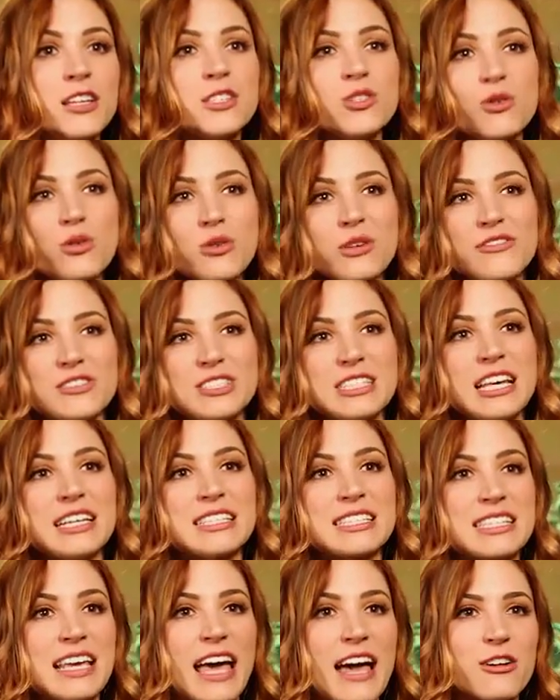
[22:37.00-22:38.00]
So if it
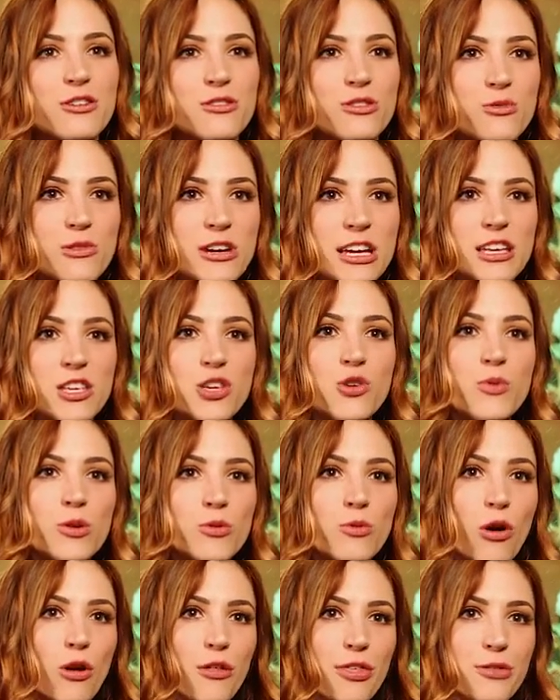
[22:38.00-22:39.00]
says scatter 3, you
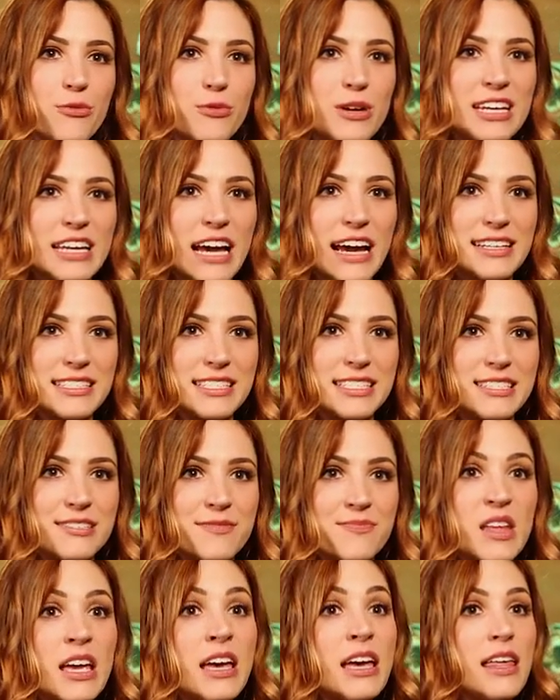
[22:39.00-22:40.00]
would roll 3
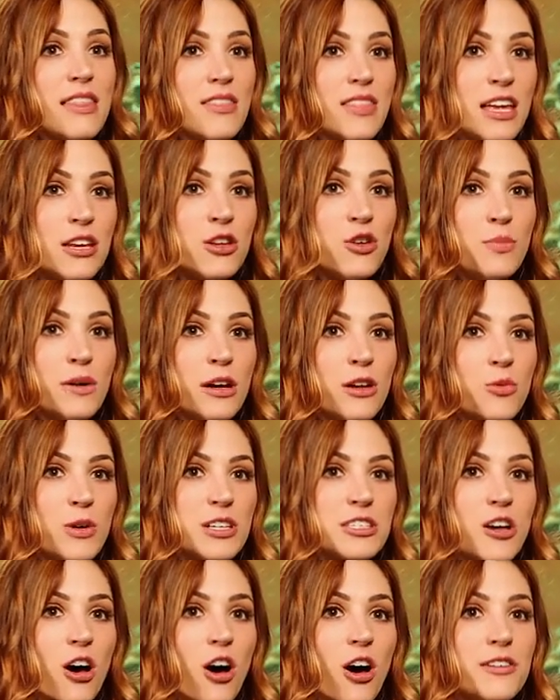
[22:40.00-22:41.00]
dice. Then you build
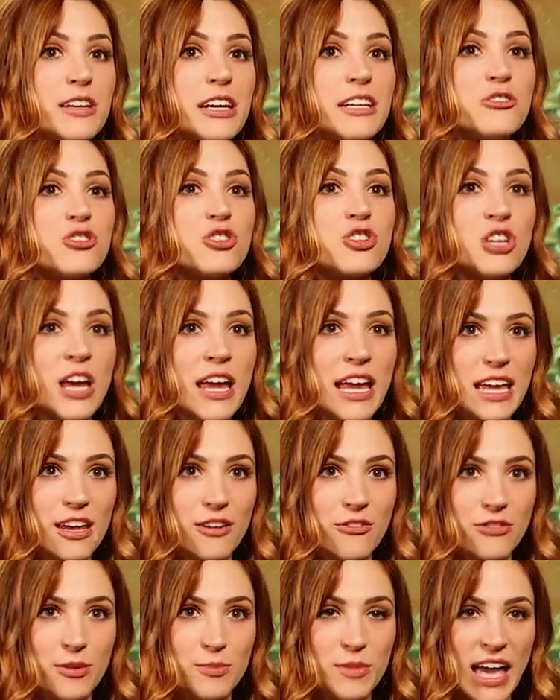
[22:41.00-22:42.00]
what's called a
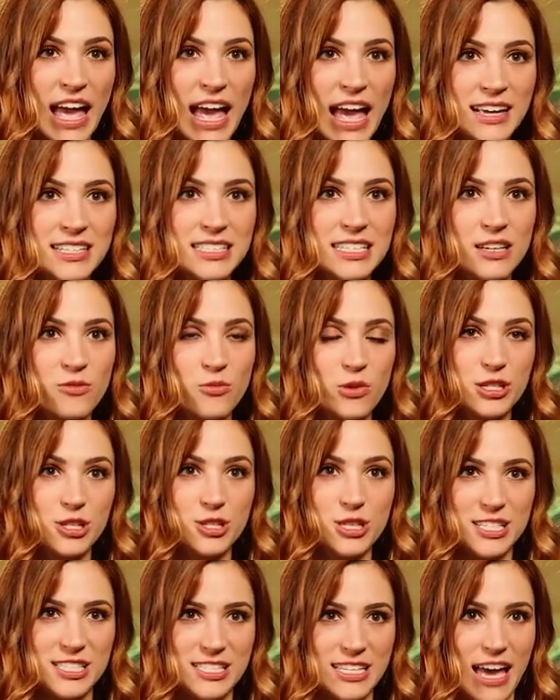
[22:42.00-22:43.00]
chain from the hex in
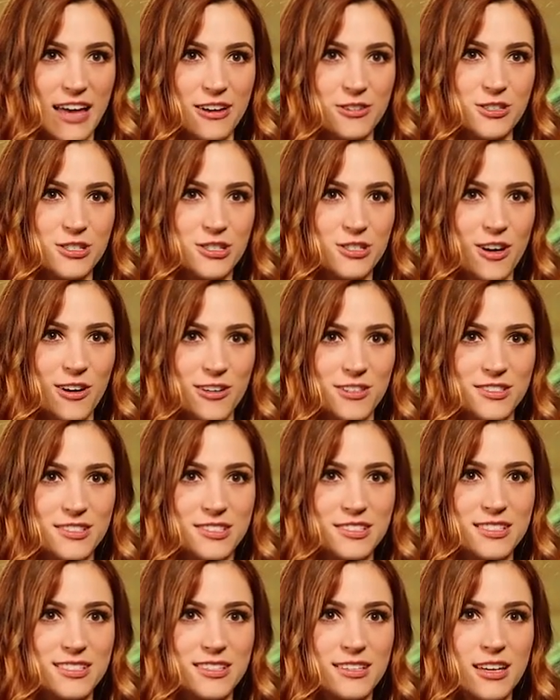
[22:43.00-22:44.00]
which the scatter
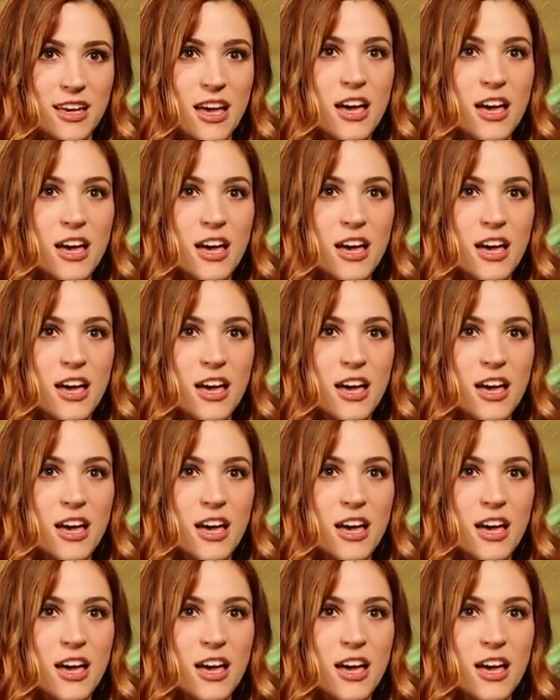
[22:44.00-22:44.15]
starts.